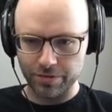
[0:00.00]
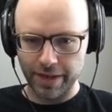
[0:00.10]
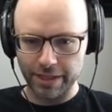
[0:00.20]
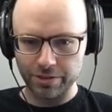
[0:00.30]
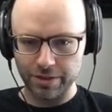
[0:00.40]

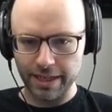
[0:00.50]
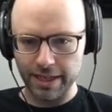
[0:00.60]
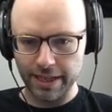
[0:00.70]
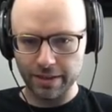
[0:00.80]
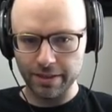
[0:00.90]
advise you to
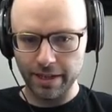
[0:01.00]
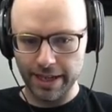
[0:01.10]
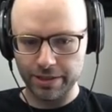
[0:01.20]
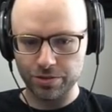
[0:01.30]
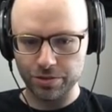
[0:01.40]
get like a
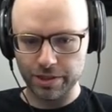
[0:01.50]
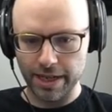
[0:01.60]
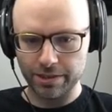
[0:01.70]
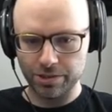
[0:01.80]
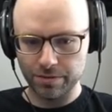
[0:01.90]
little
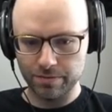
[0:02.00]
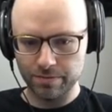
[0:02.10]
exercise.